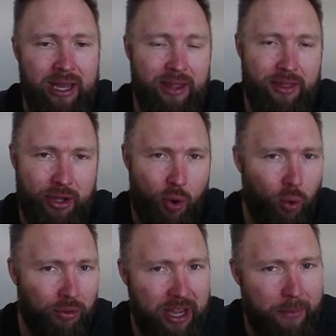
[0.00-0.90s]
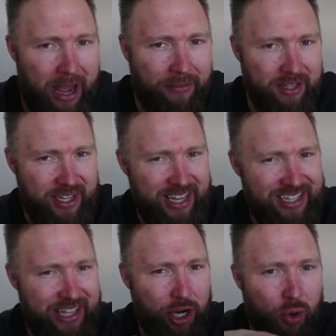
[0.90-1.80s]
the cool thing about this is
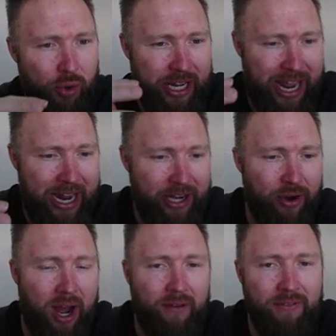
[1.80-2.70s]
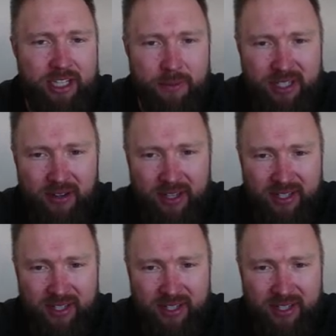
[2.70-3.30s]
the creator of this specific